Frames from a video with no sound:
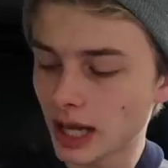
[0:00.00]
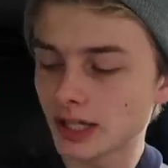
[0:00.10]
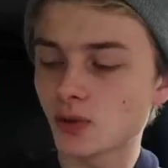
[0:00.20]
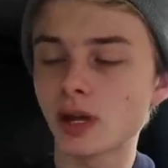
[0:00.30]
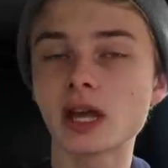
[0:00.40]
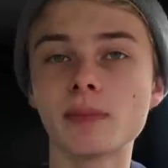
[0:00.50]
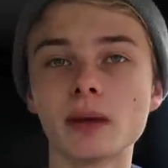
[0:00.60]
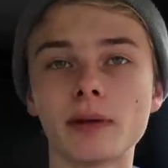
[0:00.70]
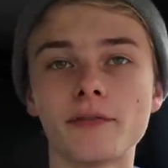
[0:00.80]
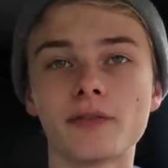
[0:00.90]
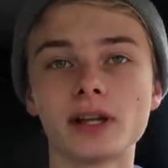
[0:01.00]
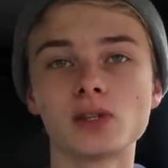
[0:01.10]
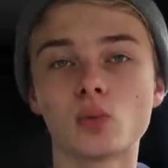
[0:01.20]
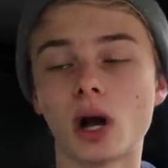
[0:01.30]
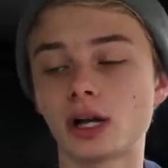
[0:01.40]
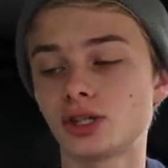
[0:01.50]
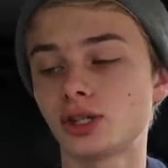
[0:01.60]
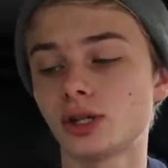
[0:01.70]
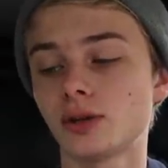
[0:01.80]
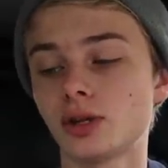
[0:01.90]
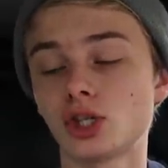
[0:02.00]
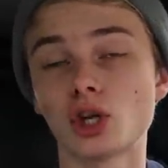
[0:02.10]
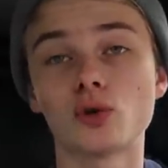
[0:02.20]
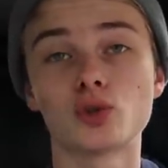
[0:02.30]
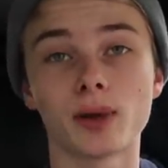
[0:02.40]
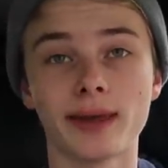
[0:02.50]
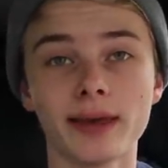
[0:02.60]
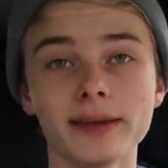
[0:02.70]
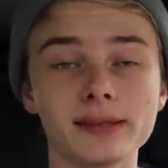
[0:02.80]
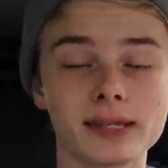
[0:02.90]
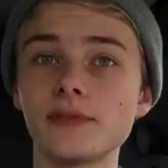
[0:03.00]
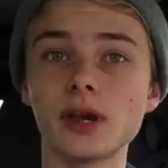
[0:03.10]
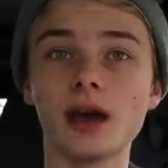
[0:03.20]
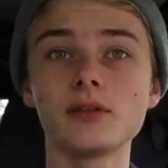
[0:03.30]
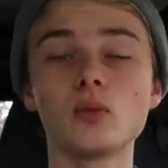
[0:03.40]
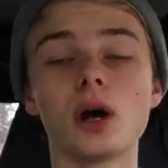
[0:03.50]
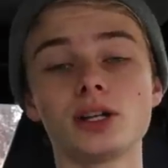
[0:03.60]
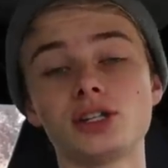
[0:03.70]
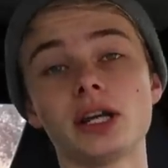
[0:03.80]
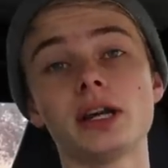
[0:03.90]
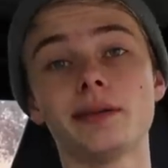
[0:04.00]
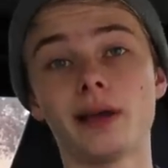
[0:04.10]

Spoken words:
Last week, me and my friends watched the show Trinkets. If you haven't watched it,